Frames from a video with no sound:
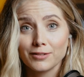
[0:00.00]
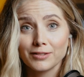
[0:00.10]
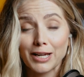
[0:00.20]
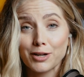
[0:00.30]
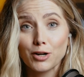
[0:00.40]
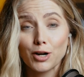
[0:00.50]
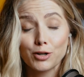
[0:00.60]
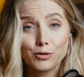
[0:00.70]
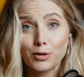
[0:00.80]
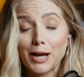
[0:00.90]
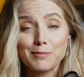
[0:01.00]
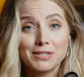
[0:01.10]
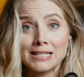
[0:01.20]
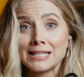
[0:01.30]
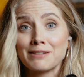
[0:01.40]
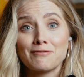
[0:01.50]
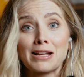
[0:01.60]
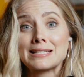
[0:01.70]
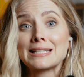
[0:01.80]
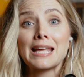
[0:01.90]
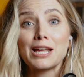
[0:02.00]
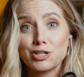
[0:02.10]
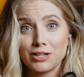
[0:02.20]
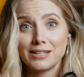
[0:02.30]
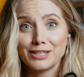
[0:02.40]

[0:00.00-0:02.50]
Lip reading: like a crime scene investigation.